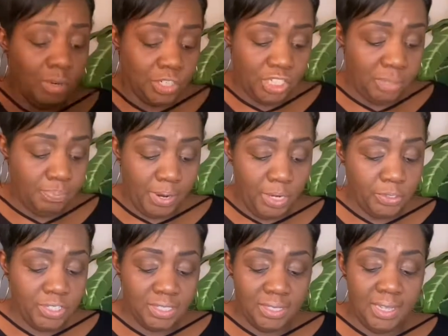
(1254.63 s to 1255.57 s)
where she
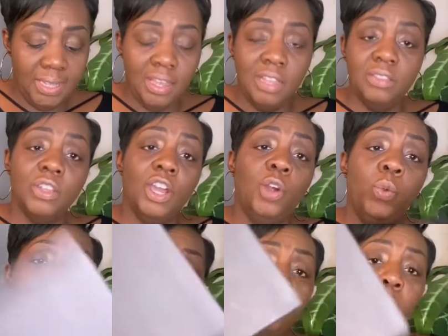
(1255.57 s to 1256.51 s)
purchased it,
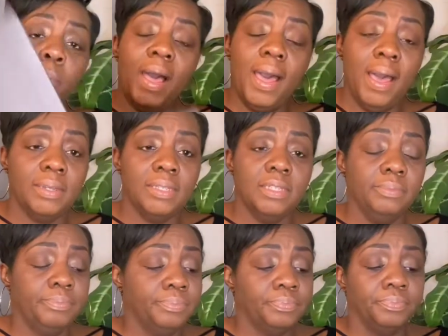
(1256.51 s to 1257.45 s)
original box.
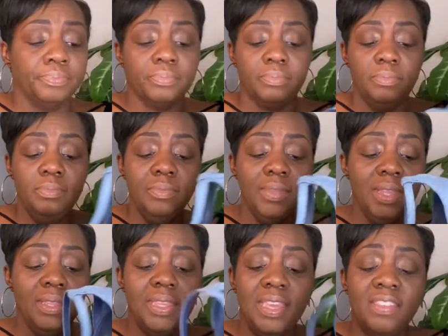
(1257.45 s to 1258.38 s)

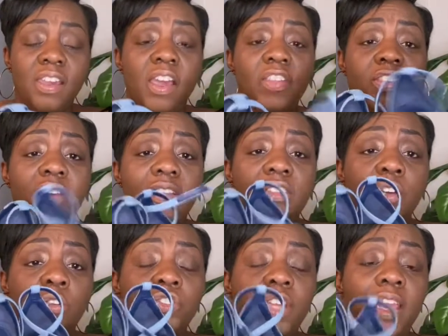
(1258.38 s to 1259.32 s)
These are the
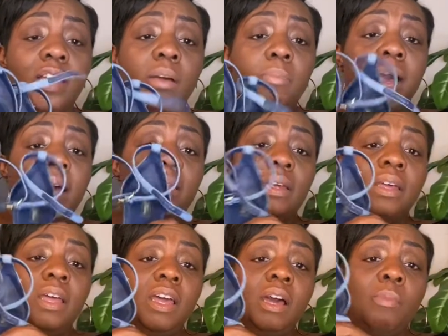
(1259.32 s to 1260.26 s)
Dolce & Gabbana
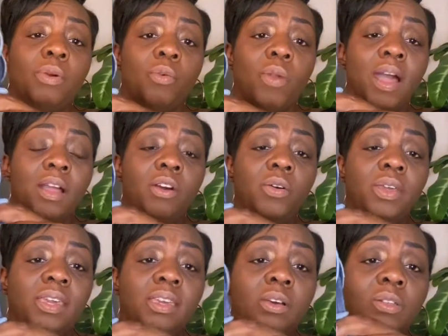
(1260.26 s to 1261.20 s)
Barocco
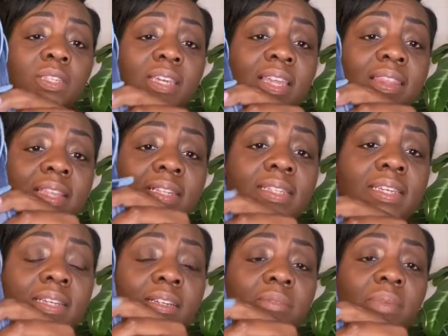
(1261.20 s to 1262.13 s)
heels in the
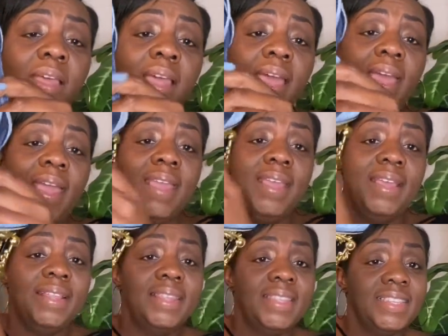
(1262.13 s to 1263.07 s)
denim.
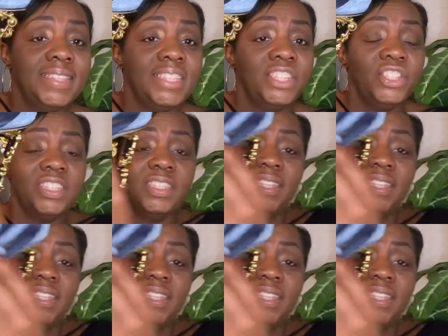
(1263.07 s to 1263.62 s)
And this is just